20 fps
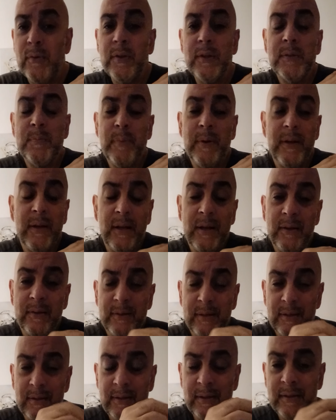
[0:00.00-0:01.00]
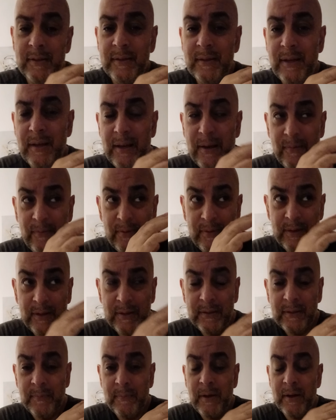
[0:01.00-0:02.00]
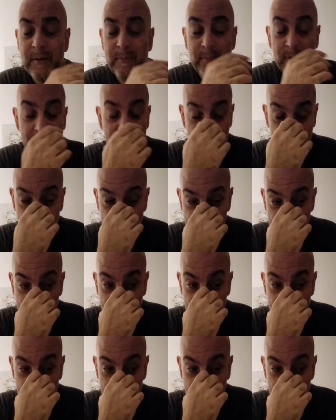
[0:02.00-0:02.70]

this penthouse at this day, at this amount of money.